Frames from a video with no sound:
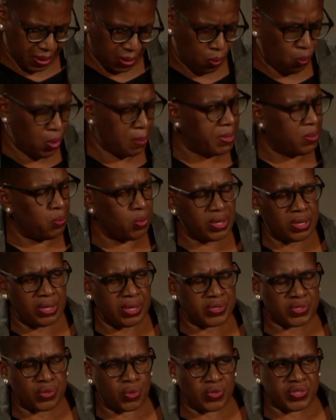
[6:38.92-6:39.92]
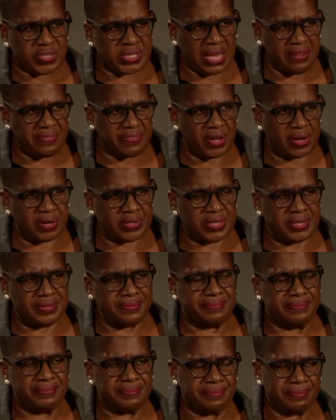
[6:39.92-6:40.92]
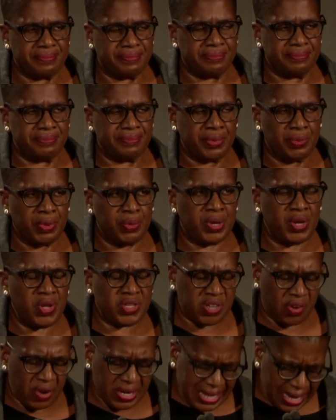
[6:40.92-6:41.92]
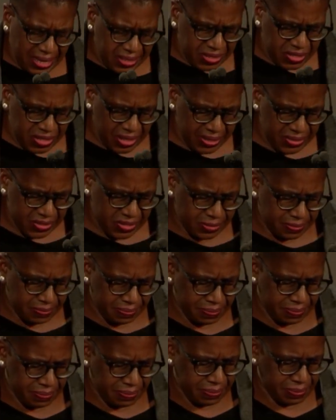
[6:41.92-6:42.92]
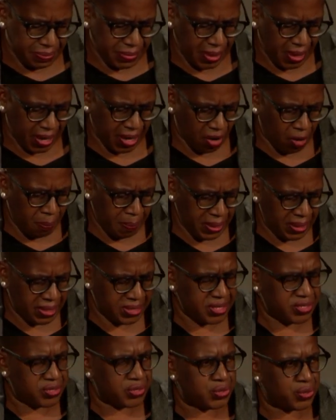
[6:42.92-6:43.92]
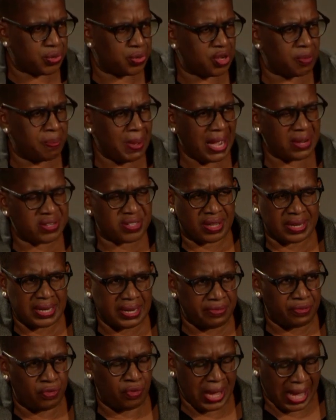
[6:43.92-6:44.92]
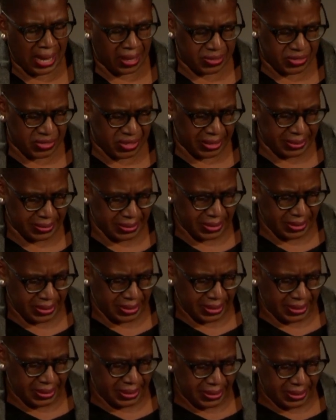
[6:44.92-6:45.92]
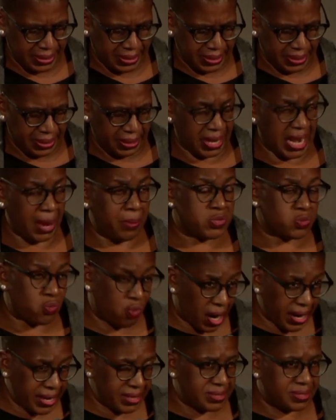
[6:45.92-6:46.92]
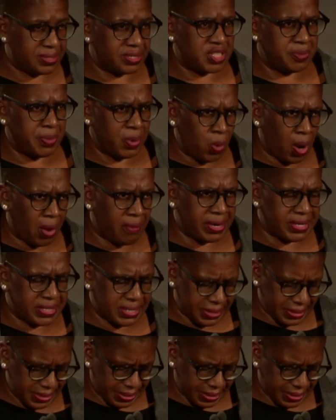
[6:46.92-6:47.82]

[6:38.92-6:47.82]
Women would lose all safeguarding, we would lose our identities and our ability to talk about our lived reality. And I was right to be worried.